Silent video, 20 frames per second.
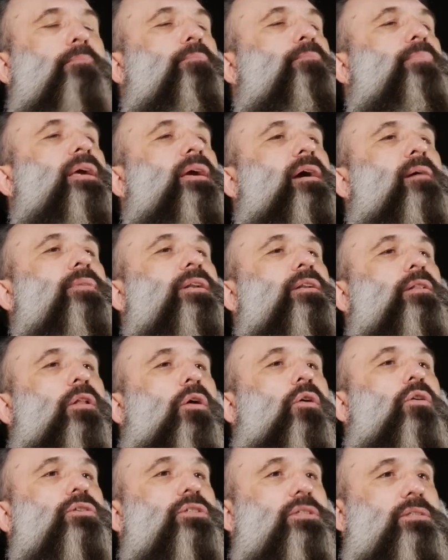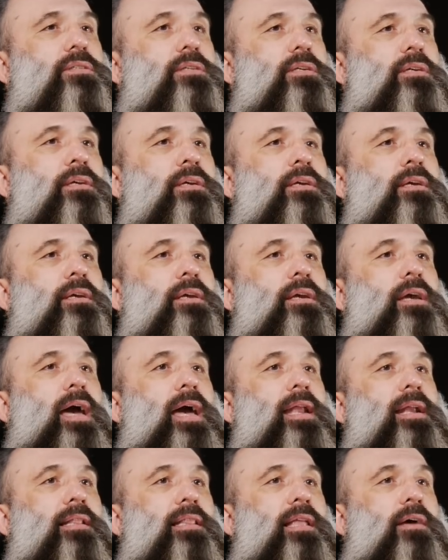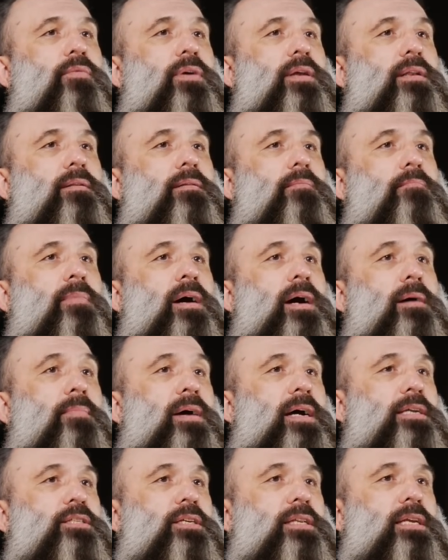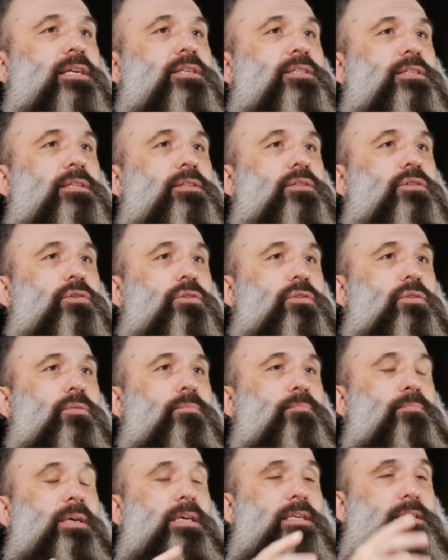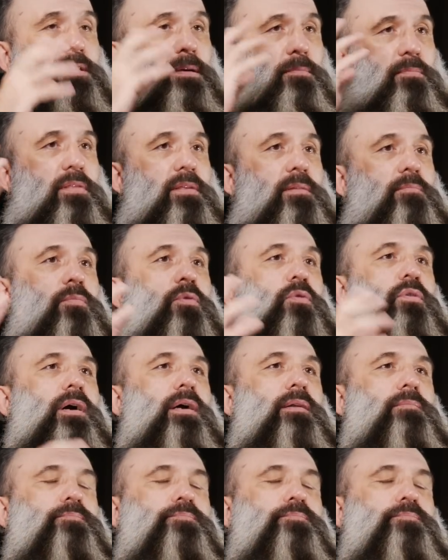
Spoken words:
becoming lost and allowing my imagination to be something more.